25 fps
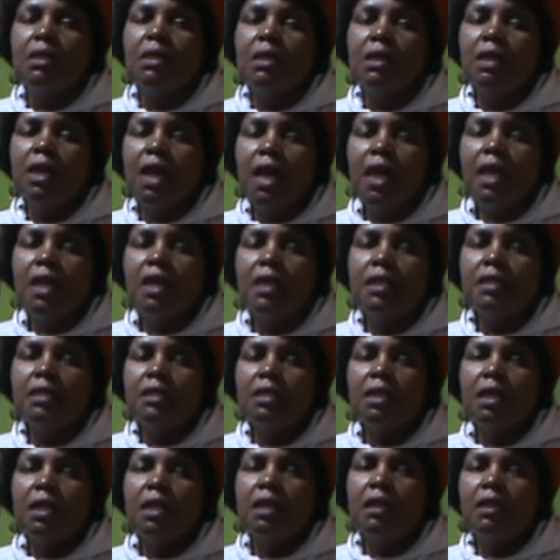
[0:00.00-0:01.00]
Guys,
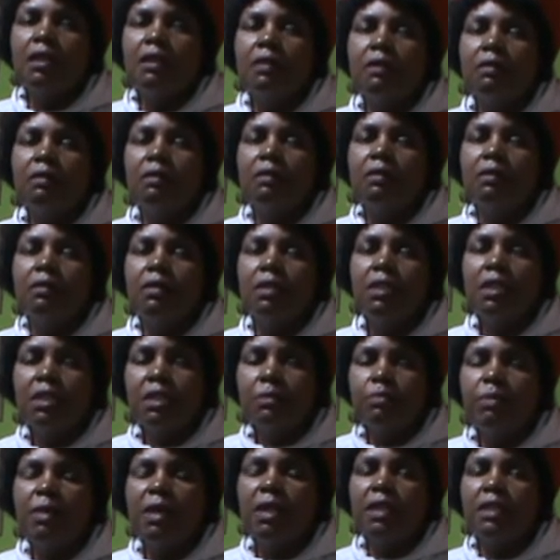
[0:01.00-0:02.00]
uh,
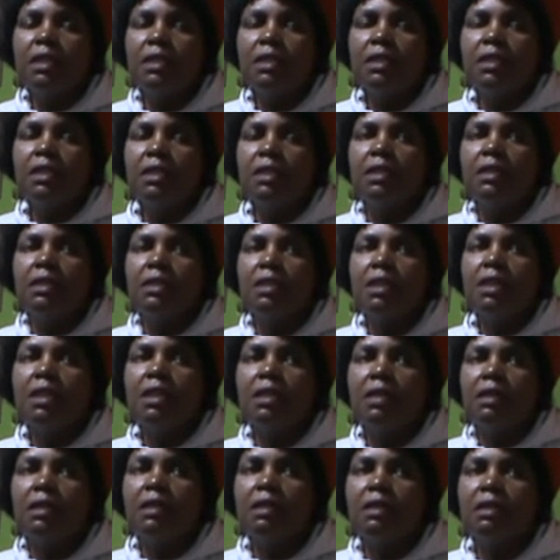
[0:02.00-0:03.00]
respect is, uh,
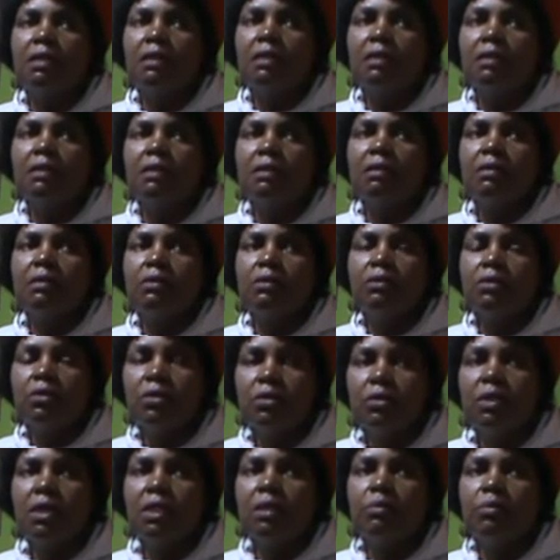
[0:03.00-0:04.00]

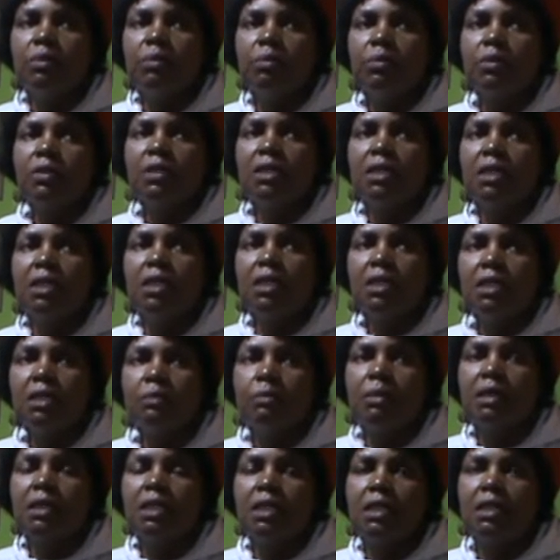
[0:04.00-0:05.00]
usually people say
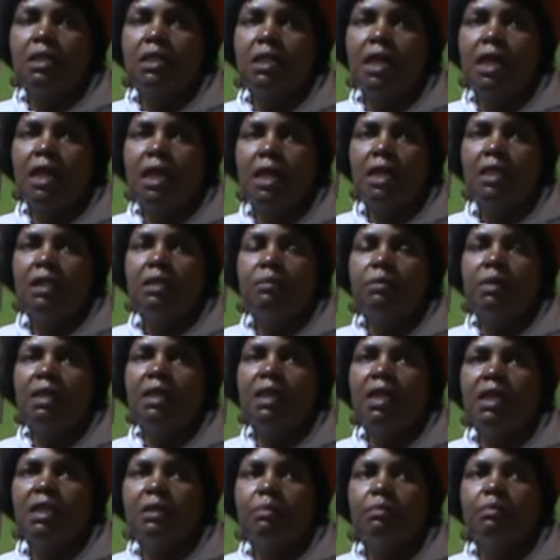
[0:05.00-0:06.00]
respect is earned, but
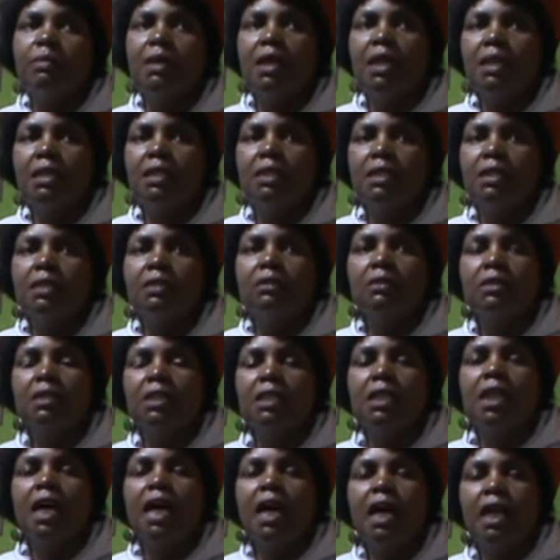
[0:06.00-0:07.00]
that man did not
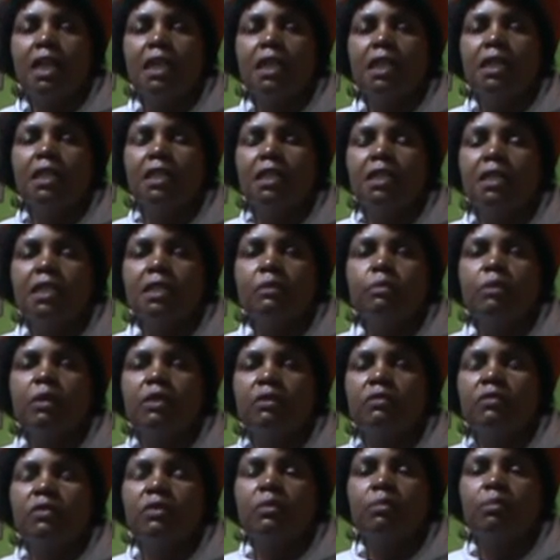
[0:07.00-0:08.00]
earn any respect
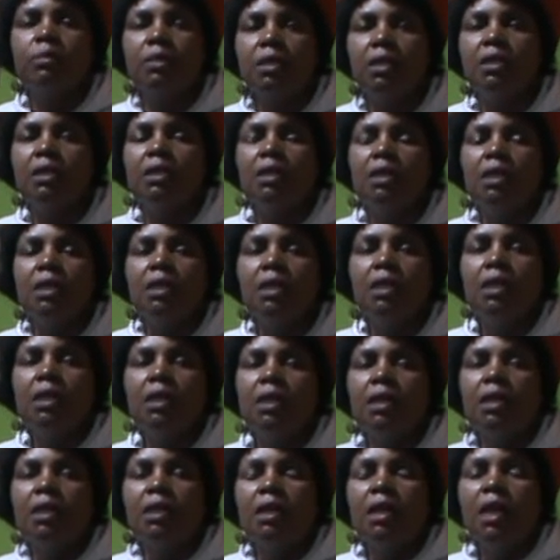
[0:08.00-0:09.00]
from me.
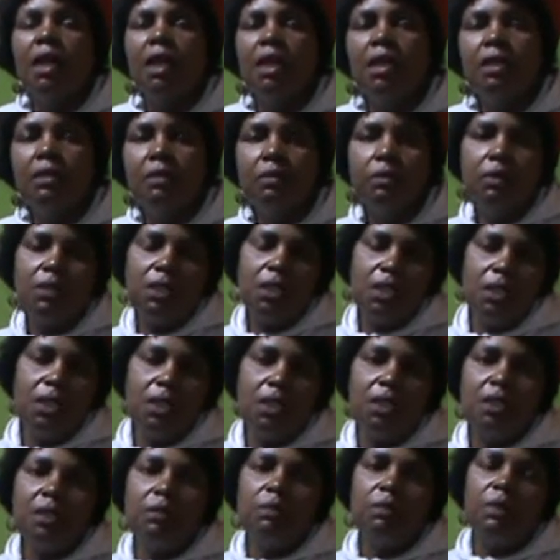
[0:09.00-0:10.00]
I looked at him